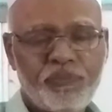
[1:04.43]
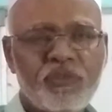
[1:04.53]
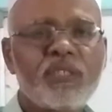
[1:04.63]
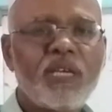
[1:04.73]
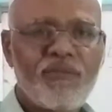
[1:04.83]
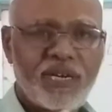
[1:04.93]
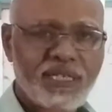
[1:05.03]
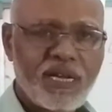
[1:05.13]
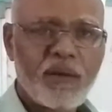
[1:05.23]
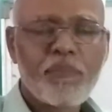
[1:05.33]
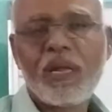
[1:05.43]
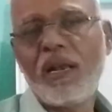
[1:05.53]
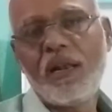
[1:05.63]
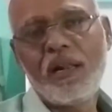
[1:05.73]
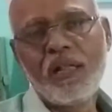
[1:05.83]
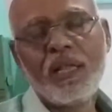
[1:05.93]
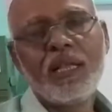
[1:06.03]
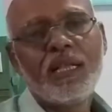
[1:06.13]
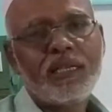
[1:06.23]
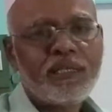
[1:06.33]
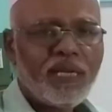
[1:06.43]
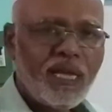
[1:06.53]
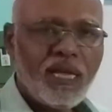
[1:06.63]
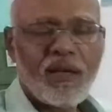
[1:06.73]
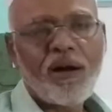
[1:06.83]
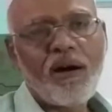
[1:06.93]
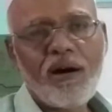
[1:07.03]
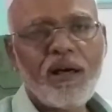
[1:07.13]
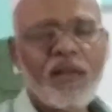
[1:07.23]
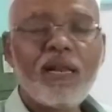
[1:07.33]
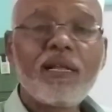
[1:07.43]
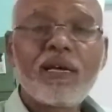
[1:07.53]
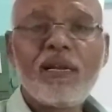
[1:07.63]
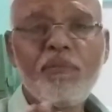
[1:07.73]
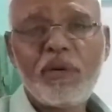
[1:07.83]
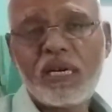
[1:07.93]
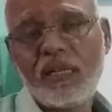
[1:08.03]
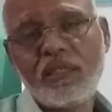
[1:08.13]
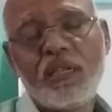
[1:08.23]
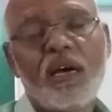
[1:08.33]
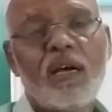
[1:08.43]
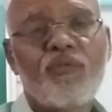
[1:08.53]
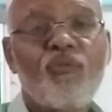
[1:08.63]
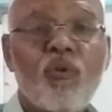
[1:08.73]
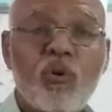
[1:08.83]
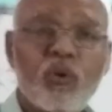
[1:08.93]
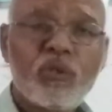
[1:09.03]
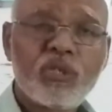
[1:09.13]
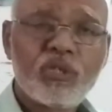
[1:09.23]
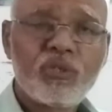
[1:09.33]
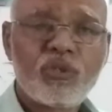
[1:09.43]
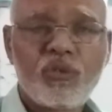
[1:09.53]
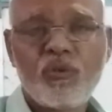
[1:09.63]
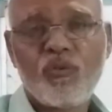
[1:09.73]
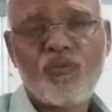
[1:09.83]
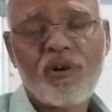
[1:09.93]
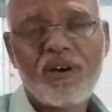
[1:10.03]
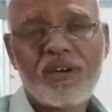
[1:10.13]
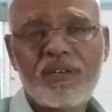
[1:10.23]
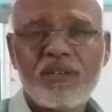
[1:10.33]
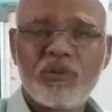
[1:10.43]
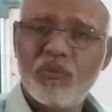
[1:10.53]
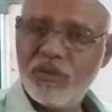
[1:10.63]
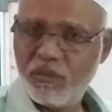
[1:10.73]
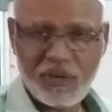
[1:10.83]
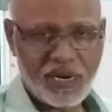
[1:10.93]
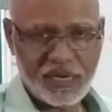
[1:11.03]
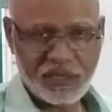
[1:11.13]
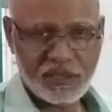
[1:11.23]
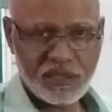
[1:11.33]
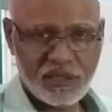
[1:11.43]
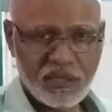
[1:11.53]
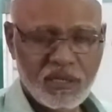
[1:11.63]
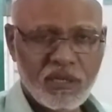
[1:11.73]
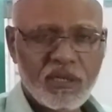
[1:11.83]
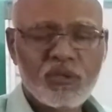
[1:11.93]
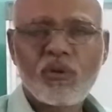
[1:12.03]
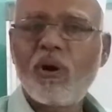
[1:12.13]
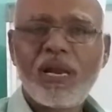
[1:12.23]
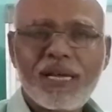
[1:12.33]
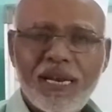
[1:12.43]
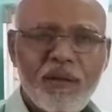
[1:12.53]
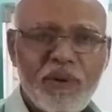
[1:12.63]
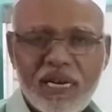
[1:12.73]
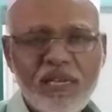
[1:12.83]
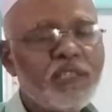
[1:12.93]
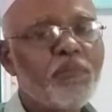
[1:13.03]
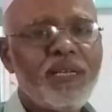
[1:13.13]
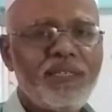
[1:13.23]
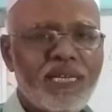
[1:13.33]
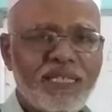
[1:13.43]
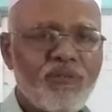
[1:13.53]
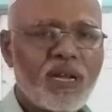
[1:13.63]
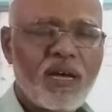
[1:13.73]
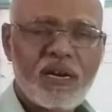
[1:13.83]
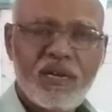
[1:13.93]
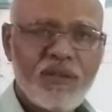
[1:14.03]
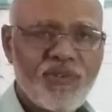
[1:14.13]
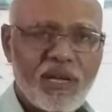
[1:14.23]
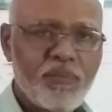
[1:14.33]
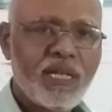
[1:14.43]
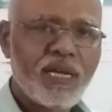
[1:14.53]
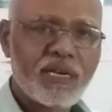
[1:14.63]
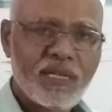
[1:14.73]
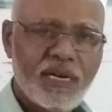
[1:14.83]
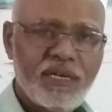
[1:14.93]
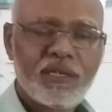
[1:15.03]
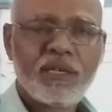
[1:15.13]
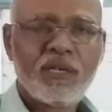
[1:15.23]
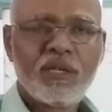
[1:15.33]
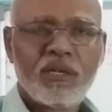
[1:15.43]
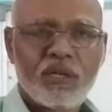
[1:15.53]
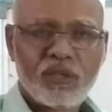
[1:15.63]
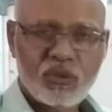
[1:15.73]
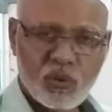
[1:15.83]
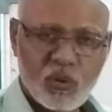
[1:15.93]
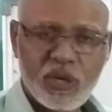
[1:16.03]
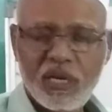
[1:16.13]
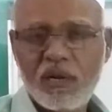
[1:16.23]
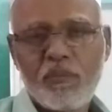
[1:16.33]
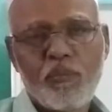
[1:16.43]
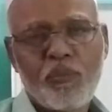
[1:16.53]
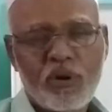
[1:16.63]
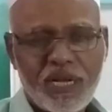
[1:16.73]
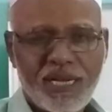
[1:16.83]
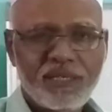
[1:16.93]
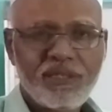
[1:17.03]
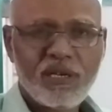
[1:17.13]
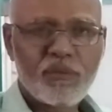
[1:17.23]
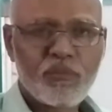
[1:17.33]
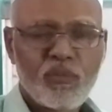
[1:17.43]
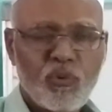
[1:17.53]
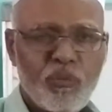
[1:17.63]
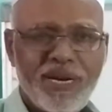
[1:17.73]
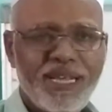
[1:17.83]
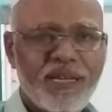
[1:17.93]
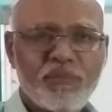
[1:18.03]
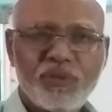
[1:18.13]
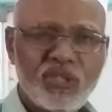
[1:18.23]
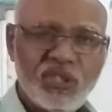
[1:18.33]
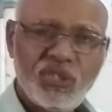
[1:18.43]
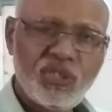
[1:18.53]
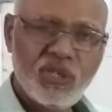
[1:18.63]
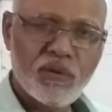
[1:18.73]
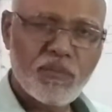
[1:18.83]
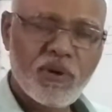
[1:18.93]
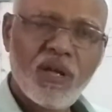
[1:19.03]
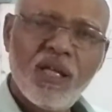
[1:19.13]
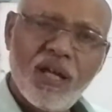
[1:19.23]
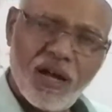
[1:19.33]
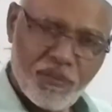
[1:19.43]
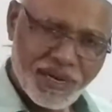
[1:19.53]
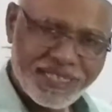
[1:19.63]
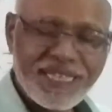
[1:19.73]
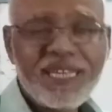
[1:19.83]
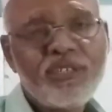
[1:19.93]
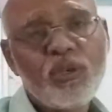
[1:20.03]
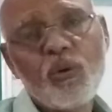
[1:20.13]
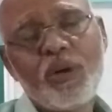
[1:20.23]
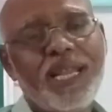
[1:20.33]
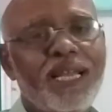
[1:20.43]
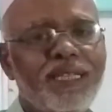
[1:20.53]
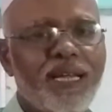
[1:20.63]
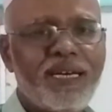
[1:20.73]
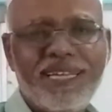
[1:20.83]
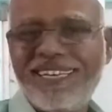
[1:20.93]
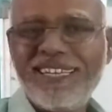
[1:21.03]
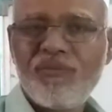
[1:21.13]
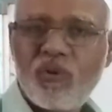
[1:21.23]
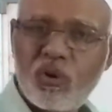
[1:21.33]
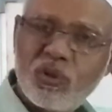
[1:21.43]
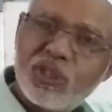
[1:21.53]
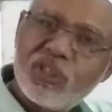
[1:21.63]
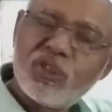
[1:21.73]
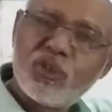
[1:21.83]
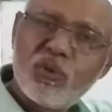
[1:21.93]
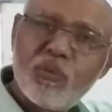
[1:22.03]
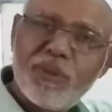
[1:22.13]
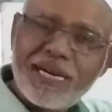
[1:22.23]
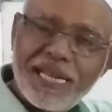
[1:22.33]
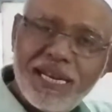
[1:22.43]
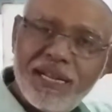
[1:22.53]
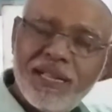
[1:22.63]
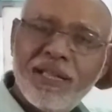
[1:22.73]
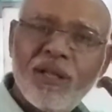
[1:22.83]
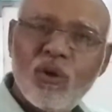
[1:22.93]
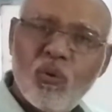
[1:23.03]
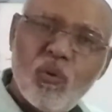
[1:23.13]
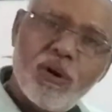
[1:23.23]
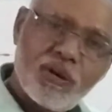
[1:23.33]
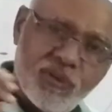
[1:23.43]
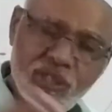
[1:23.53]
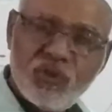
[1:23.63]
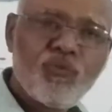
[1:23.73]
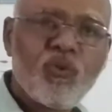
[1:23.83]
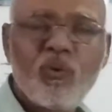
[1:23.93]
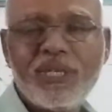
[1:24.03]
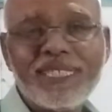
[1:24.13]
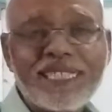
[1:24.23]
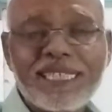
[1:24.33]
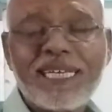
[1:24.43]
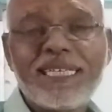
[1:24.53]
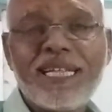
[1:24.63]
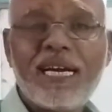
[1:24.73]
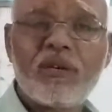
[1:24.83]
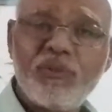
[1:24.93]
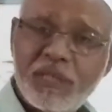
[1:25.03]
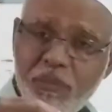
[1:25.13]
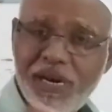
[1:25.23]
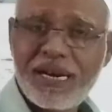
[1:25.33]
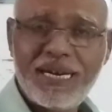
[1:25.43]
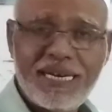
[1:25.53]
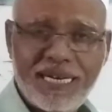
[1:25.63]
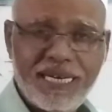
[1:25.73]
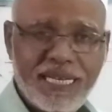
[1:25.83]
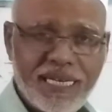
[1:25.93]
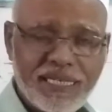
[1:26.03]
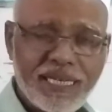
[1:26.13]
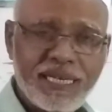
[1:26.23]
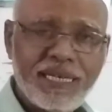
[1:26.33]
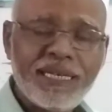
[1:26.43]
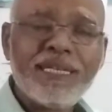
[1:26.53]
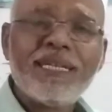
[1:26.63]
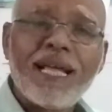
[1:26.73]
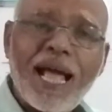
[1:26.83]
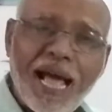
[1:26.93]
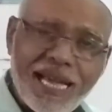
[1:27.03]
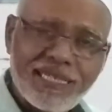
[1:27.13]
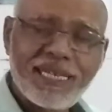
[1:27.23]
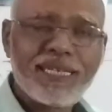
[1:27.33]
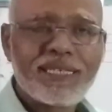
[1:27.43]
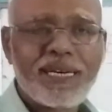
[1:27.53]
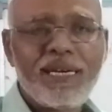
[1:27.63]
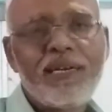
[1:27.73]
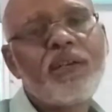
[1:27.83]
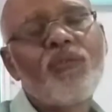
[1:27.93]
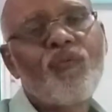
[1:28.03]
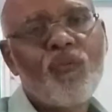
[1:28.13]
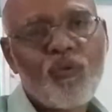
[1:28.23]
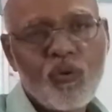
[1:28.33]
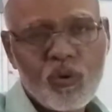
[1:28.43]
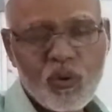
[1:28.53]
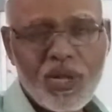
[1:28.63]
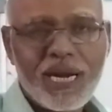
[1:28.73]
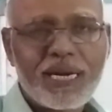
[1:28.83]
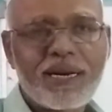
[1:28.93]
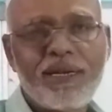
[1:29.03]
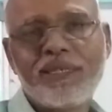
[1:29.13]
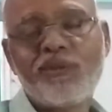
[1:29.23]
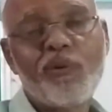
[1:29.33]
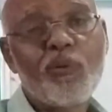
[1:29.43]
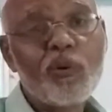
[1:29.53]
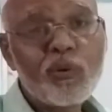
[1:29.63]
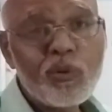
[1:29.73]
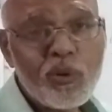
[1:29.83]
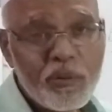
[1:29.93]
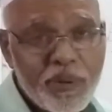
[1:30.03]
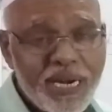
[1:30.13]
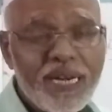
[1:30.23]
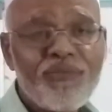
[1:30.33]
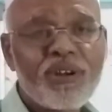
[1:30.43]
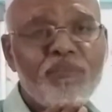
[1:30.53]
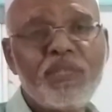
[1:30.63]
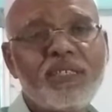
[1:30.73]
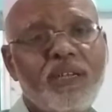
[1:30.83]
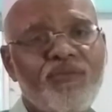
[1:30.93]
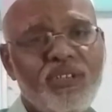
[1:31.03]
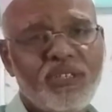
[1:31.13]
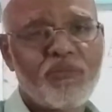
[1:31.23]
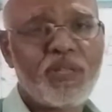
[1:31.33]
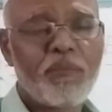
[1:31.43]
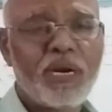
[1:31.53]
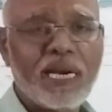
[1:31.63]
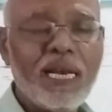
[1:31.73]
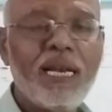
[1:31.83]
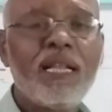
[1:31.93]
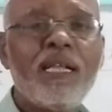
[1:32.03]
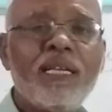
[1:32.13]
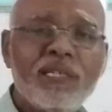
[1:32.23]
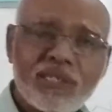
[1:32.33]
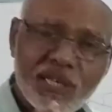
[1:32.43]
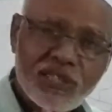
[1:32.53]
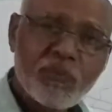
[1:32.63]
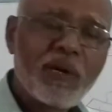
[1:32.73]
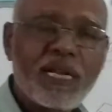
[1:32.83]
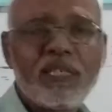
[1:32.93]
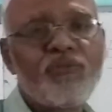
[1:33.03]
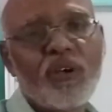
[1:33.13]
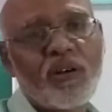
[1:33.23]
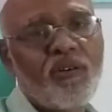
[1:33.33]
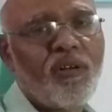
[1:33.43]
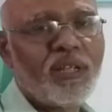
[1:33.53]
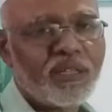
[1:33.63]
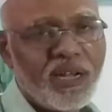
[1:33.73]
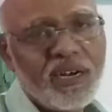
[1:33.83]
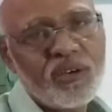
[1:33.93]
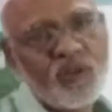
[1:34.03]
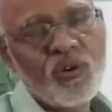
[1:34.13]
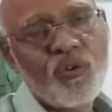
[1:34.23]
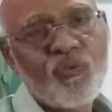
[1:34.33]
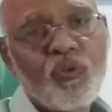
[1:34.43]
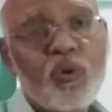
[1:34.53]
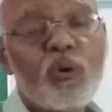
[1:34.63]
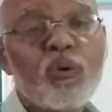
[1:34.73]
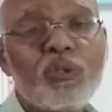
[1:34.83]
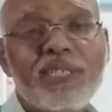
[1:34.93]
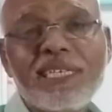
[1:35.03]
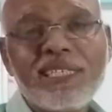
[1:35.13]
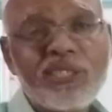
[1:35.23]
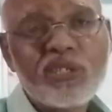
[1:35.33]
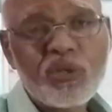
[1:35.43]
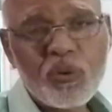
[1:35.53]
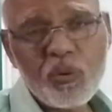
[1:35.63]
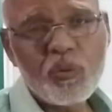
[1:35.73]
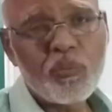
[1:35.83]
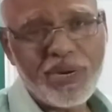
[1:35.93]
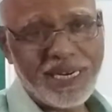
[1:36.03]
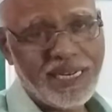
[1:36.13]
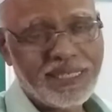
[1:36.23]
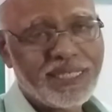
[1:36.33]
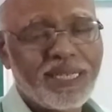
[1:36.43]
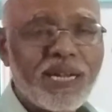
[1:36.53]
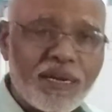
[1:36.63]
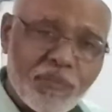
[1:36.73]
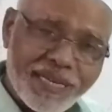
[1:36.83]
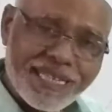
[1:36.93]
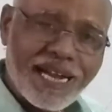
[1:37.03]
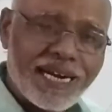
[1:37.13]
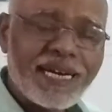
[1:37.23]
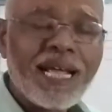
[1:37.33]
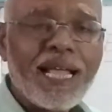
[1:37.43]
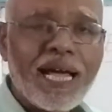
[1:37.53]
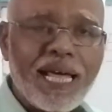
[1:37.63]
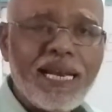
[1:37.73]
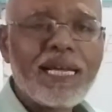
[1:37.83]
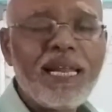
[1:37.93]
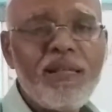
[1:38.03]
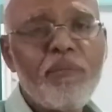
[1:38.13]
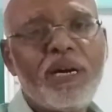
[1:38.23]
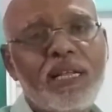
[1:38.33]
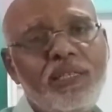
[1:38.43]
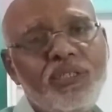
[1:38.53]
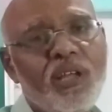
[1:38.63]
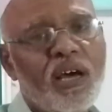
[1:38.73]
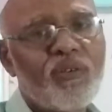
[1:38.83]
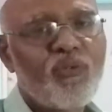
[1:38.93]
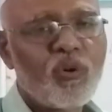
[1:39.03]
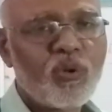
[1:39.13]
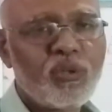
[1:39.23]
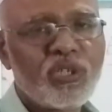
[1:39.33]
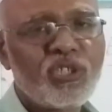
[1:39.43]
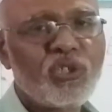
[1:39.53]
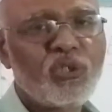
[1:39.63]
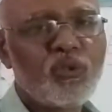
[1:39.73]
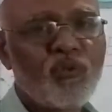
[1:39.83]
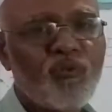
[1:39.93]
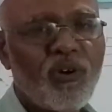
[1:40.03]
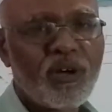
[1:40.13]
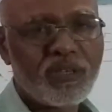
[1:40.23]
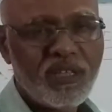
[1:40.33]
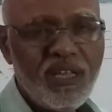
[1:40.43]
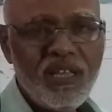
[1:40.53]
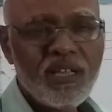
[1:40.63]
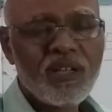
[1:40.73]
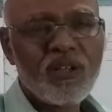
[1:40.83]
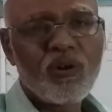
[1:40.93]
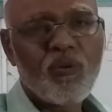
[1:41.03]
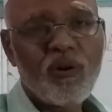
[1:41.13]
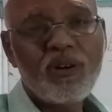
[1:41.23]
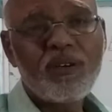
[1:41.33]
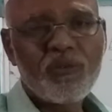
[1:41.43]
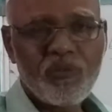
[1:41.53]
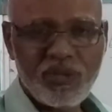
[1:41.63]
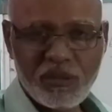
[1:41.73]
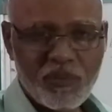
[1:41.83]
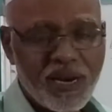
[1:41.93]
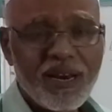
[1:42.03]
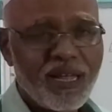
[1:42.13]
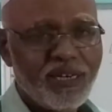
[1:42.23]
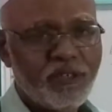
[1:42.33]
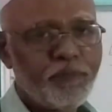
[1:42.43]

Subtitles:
Say for example, say all alkali metals, they are photosensitive for visible light. So alkali metals means, as you are already familiar, that sodium, potassium, rubidium, cesium. Among these you take that any photosensitive metal over which if you incident that visible light radiation, as a result photoelectrons are going to liberate from the surface of the metal. Such metals we are calling that photosensitive metals. So that means that alkali metals, they are photosensitive for the visible light,